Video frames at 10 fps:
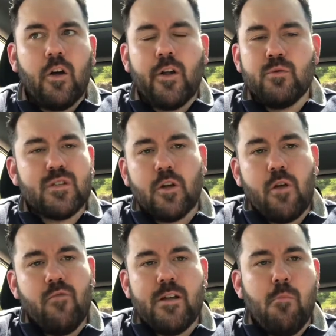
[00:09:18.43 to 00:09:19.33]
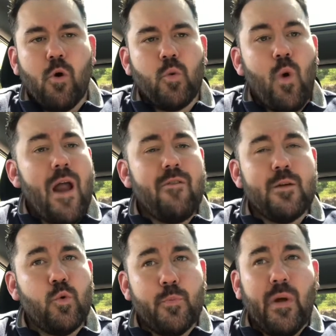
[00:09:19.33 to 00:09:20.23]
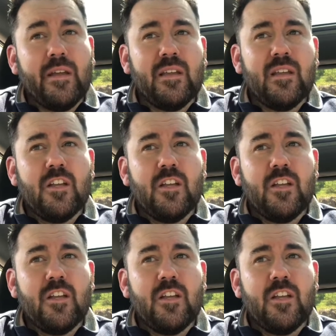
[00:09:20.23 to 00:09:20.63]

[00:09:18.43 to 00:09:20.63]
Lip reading: don't really mind where it would be.